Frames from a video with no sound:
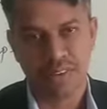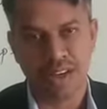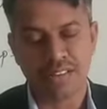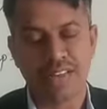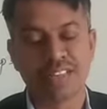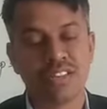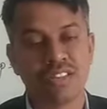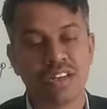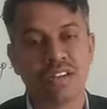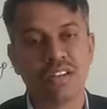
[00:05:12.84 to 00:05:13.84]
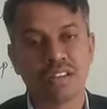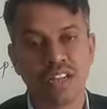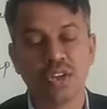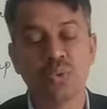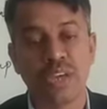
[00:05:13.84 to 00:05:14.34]
it is existed
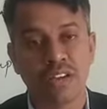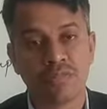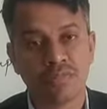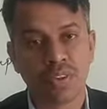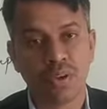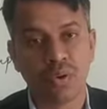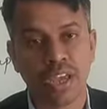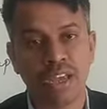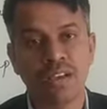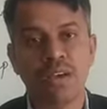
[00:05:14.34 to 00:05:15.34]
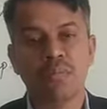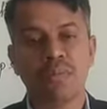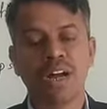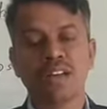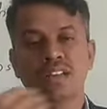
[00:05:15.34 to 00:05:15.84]
till today, okay,
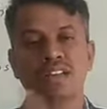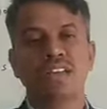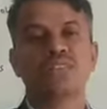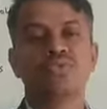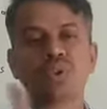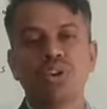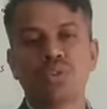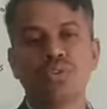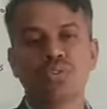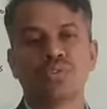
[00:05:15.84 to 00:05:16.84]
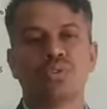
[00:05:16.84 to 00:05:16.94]
but there is no use,